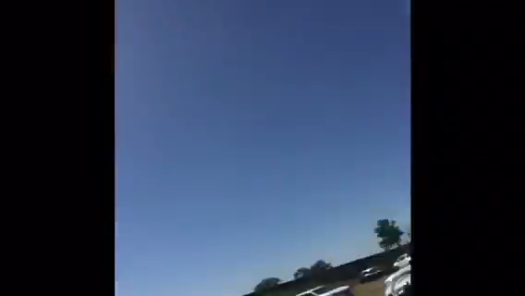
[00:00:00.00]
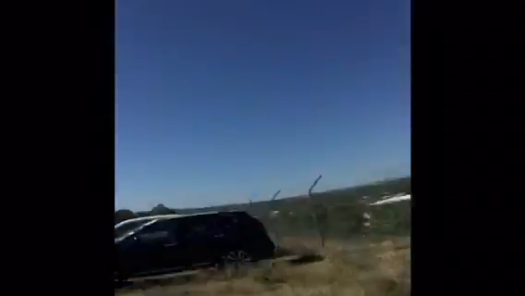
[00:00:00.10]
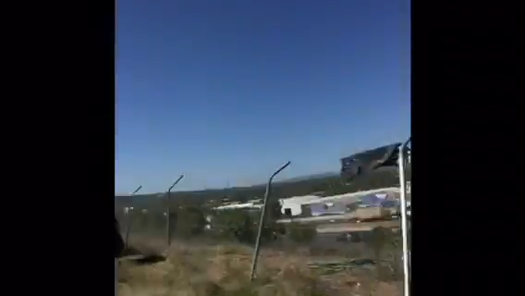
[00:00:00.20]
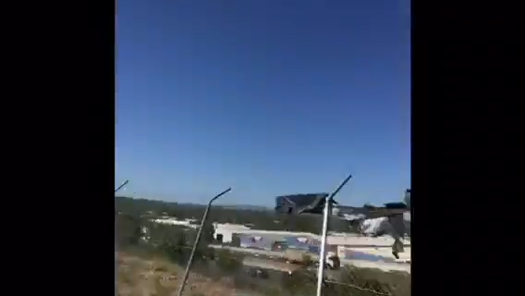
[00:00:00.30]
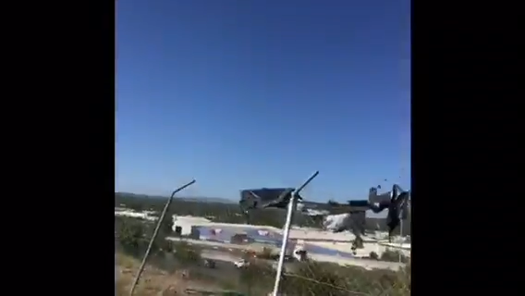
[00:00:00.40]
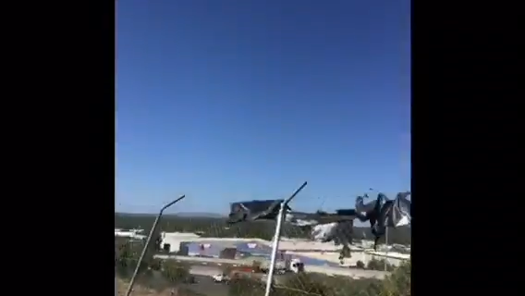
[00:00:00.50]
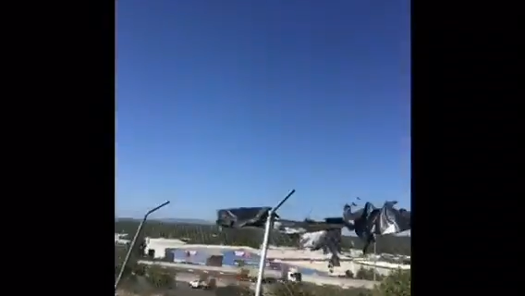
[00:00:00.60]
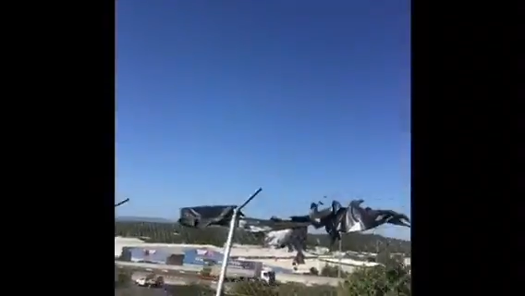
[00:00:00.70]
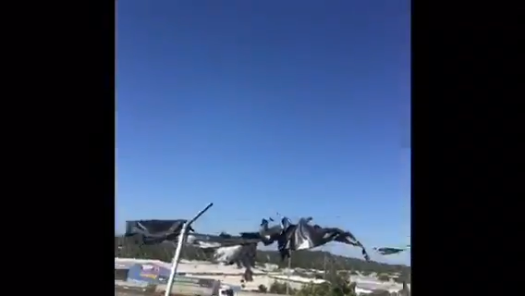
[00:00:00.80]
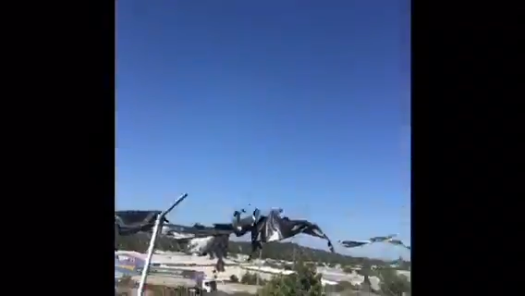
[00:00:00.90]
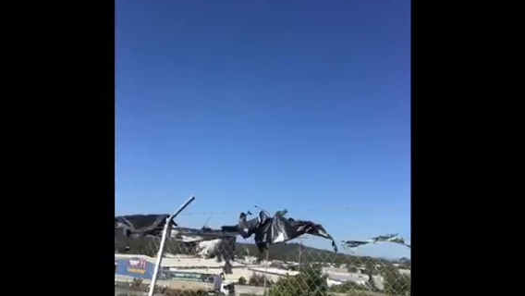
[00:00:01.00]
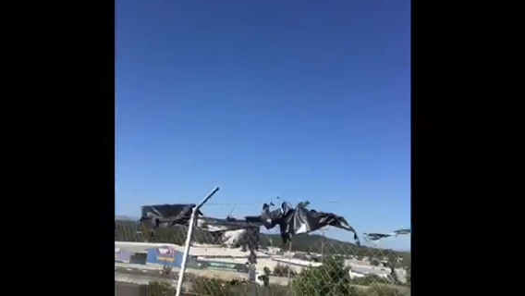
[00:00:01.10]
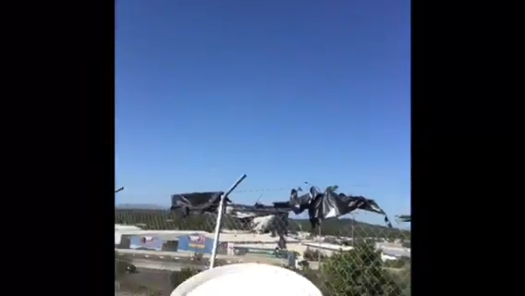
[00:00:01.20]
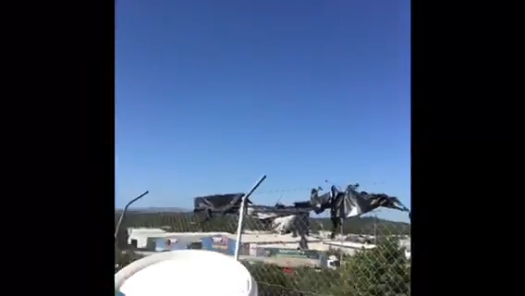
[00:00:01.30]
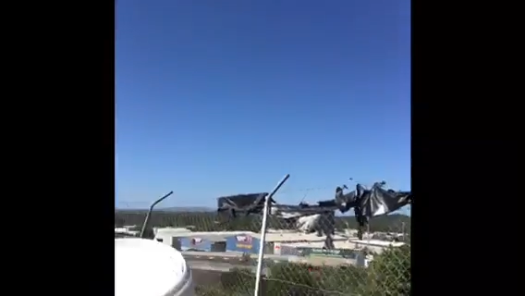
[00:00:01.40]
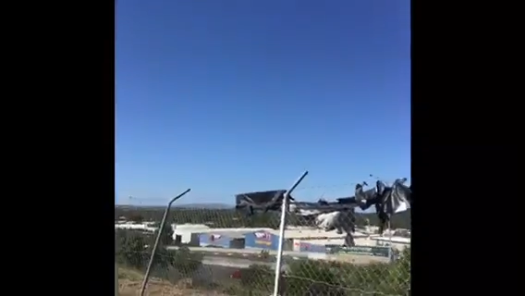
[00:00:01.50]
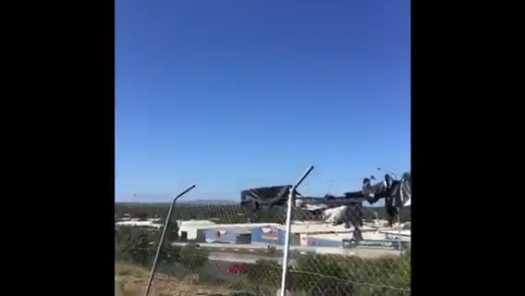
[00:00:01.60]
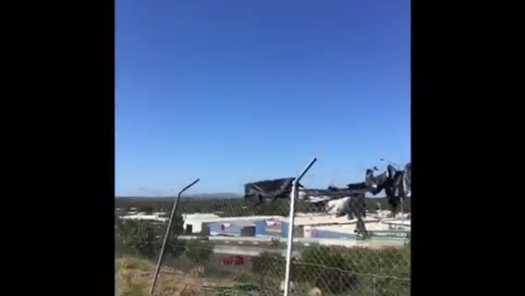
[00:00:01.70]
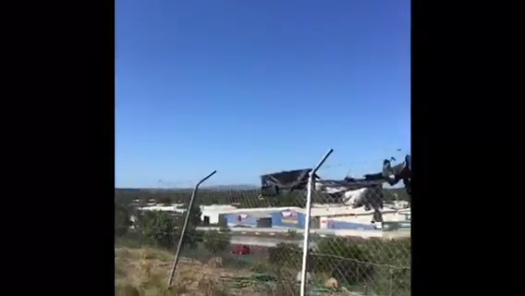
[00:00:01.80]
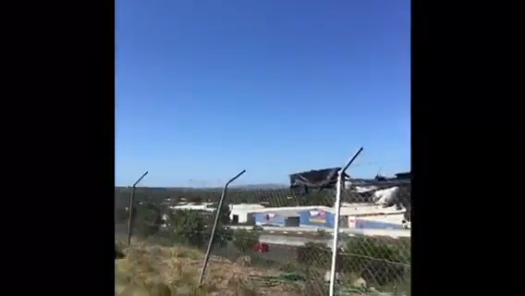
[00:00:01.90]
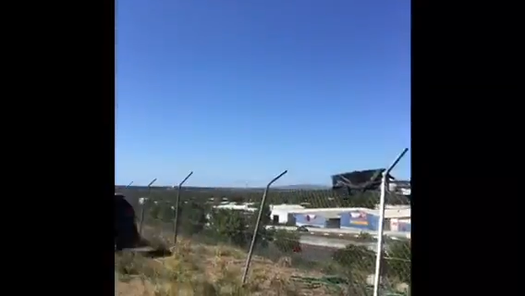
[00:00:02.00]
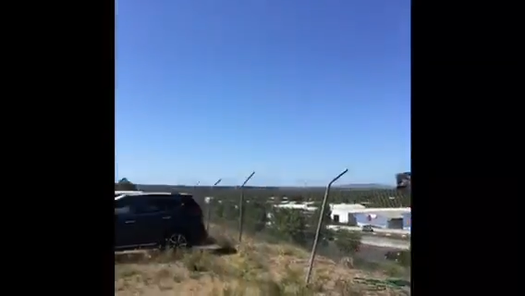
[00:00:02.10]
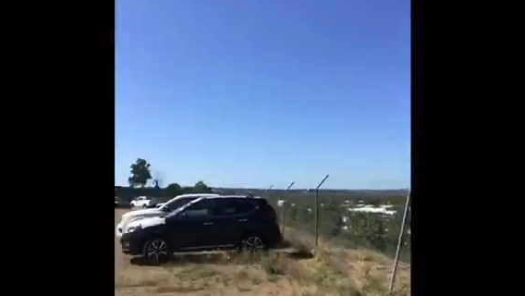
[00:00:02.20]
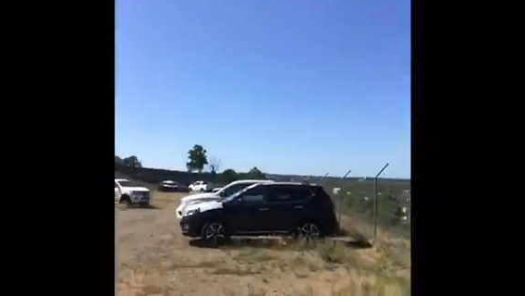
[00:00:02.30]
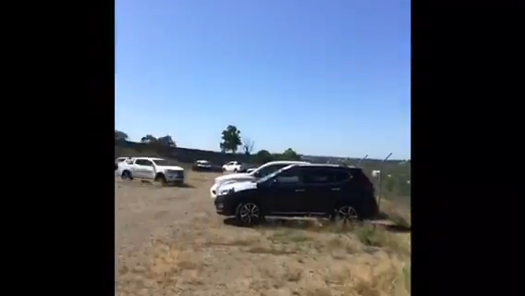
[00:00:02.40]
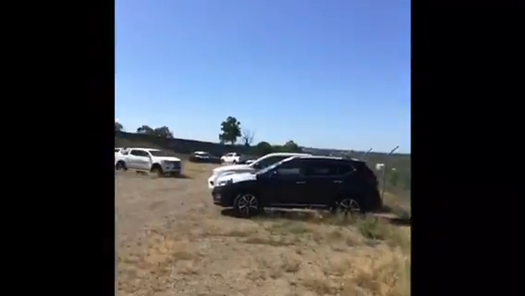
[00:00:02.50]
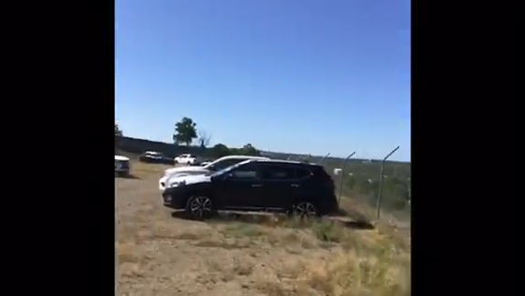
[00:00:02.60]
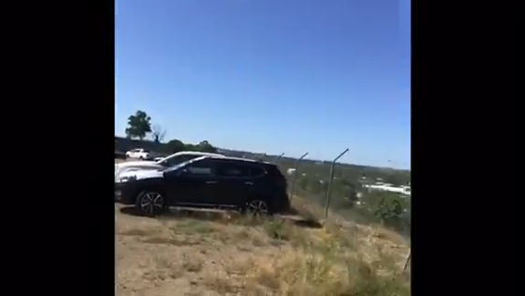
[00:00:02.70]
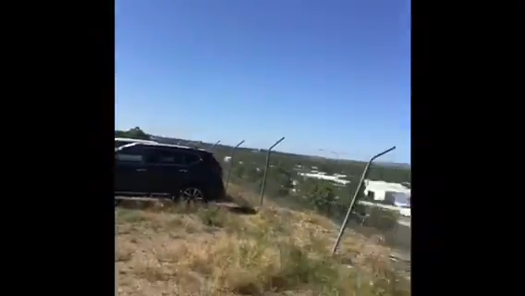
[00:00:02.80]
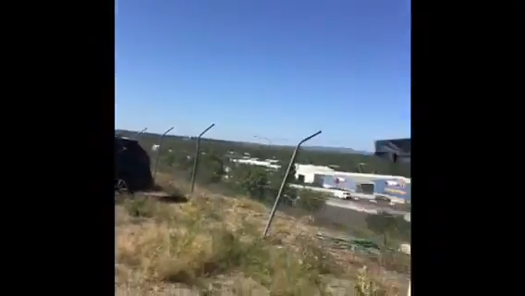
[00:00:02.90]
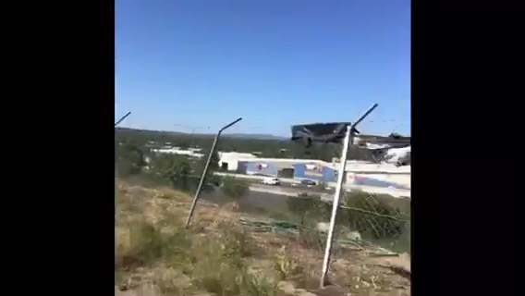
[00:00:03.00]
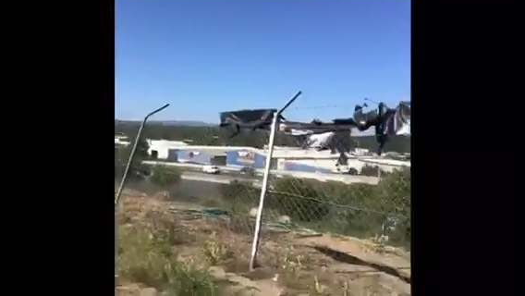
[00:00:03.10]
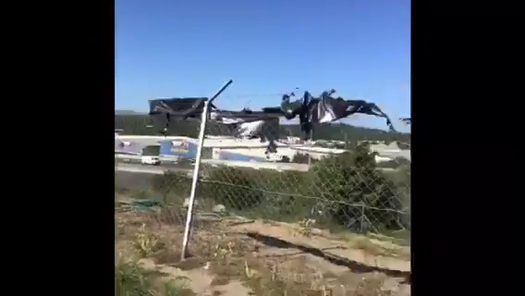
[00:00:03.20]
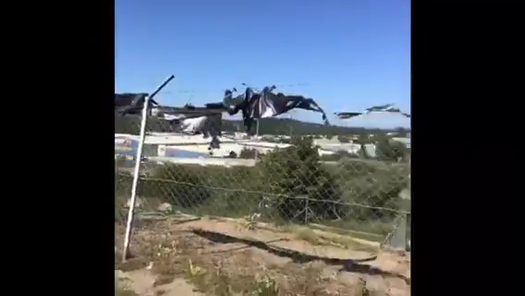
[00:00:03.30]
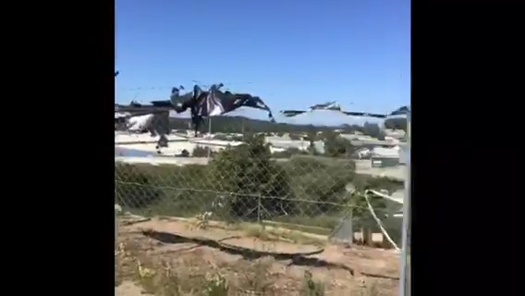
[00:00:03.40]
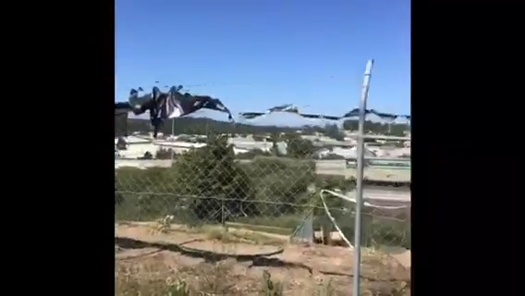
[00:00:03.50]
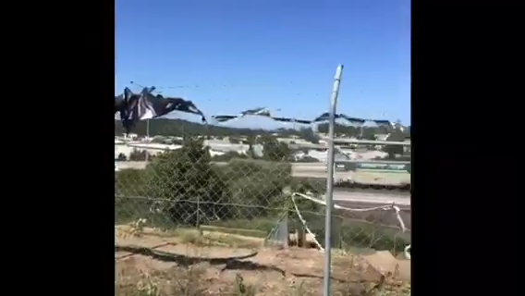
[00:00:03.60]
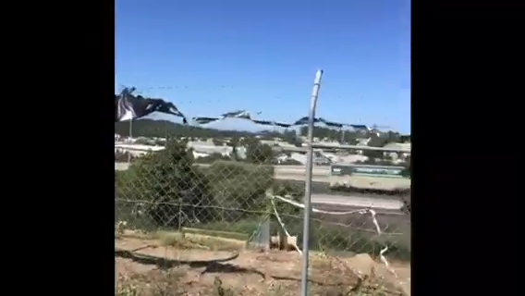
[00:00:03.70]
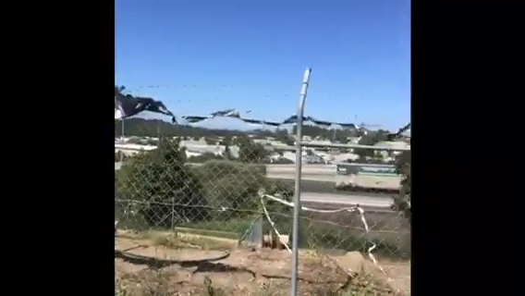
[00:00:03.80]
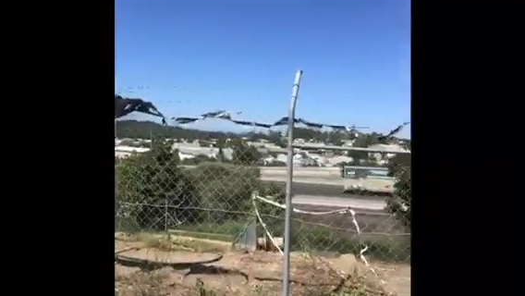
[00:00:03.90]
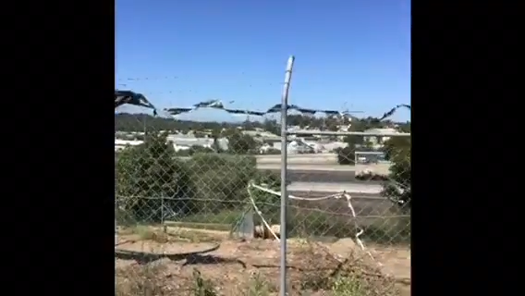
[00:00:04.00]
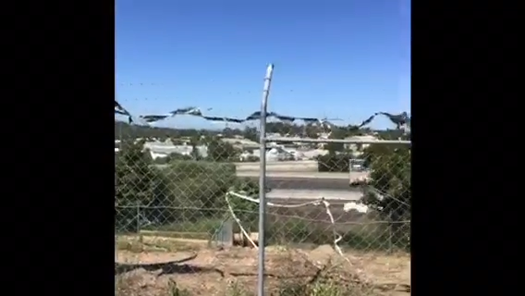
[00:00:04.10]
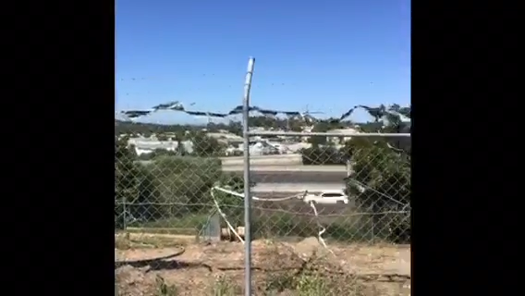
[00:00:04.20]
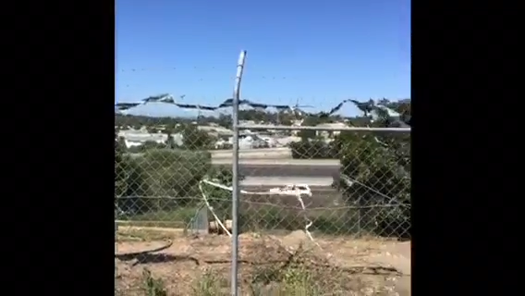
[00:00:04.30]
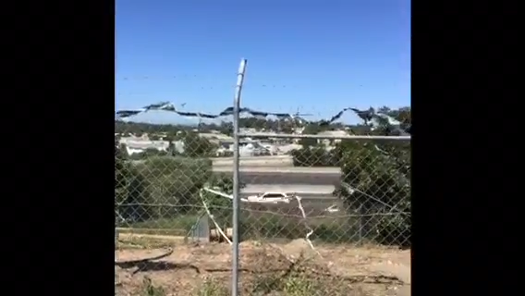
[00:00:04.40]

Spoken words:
No face is visible, so there are no lips to read.